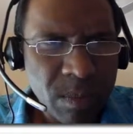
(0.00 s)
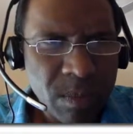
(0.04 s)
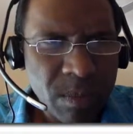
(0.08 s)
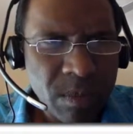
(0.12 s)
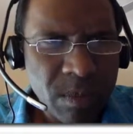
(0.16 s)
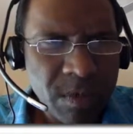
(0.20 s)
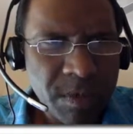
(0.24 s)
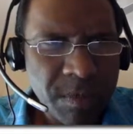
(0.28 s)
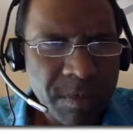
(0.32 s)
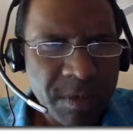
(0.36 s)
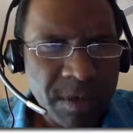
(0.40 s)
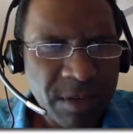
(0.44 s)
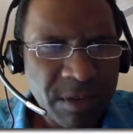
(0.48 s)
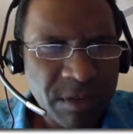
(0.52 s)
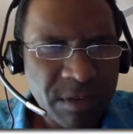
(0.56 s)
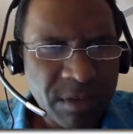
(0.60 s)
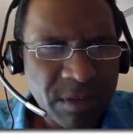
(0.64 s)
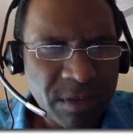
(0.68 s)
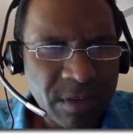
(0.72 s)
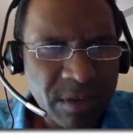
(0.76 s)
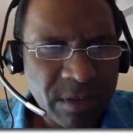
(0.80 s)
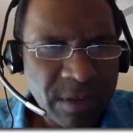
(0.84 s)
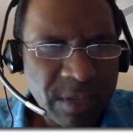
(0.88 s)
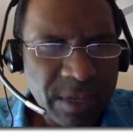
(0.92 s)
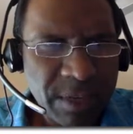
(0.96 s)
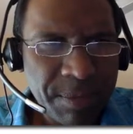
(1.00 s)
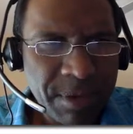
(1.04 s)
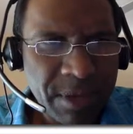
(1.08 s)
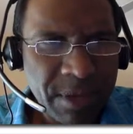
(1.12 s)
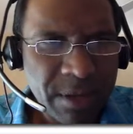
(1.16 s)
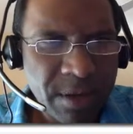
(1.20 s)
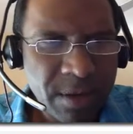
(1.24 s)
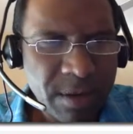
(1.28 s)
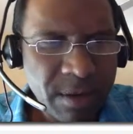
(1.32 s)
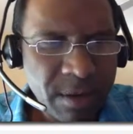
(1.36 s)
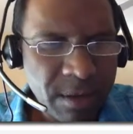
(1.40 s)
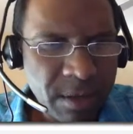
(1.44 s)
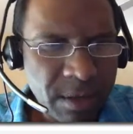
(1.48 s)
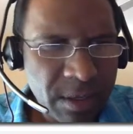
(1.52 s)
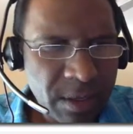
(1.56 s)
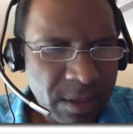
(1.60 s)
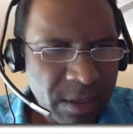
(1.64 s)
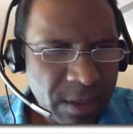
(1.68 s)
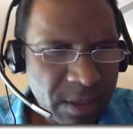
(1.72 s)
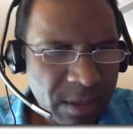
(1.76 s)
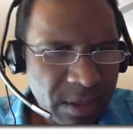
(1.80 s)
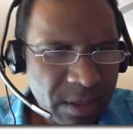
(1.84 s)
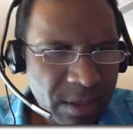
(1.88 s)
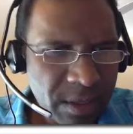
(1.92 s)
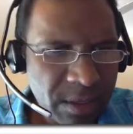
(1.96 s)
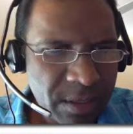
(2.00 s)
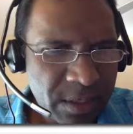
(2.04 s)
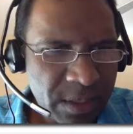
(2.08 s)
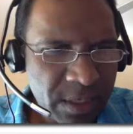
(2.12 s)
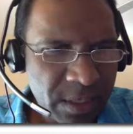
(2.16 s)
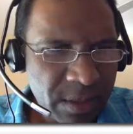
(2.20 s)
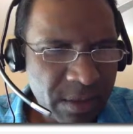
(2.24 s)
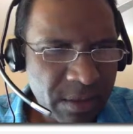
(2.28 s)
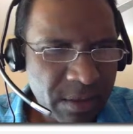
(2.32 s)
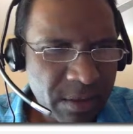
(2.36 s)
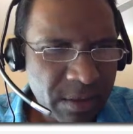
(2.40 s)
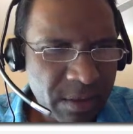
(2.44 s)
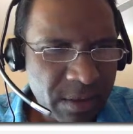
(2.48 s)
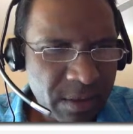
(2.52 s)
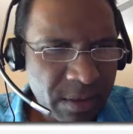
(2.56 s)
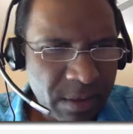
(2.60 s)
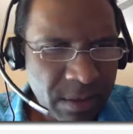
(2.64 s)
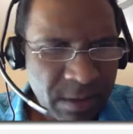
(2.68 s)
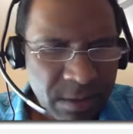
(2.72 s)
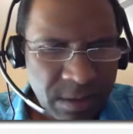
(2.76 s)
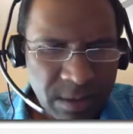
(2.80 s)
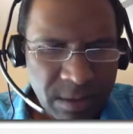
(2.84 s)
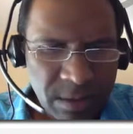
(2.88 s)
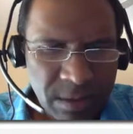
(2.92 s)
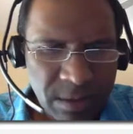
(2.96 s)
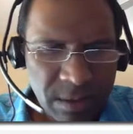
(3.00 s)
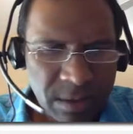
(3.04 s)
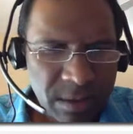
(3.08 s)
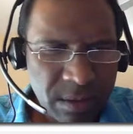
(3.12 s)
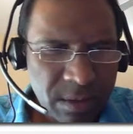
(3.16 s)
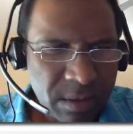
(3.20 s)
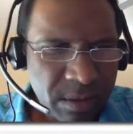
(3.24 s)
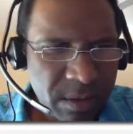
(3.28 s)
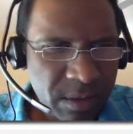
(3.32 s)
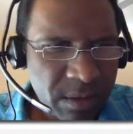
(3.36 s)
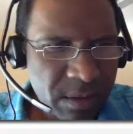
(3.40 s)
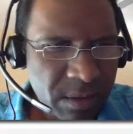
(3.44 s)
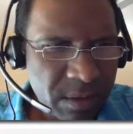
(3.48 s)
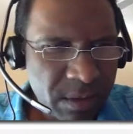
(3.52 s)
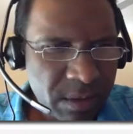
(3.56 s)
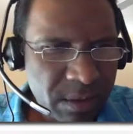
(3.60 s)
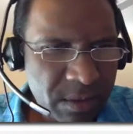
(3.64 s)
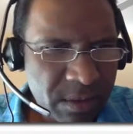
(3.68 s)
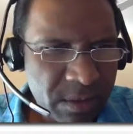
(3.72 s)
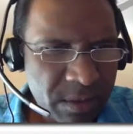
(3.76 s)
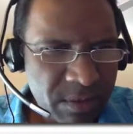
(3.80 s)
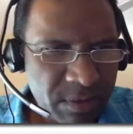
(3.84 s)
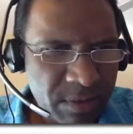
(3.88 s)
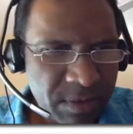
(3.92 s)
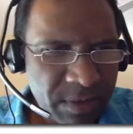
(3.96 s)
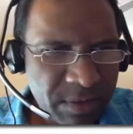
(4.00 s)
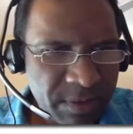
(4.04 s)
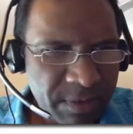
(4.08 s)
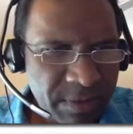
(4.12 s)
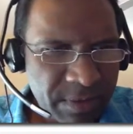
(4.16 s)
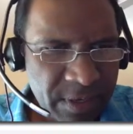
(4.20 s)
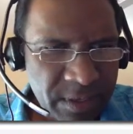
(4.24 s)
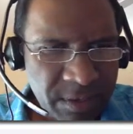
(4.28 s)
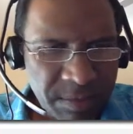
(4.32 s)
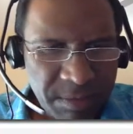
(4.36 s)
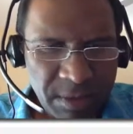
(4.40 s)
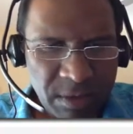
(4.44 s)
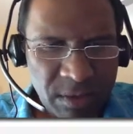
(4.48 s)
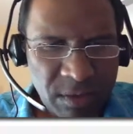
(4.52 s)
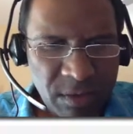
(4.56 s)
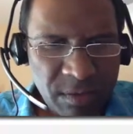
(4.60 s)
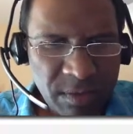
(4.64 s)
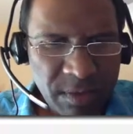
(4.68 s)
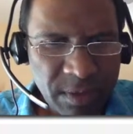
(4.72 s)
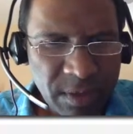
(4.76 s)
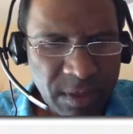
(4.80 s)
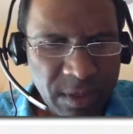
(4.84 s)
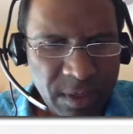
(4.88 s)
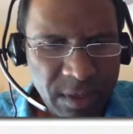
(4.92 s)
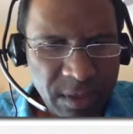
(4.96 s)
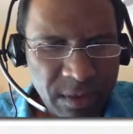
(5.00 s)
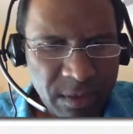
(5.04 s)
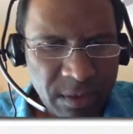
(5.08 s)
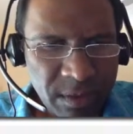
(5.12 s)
Something interesting is happening here. Let's see. Let's see if we can find something useful here.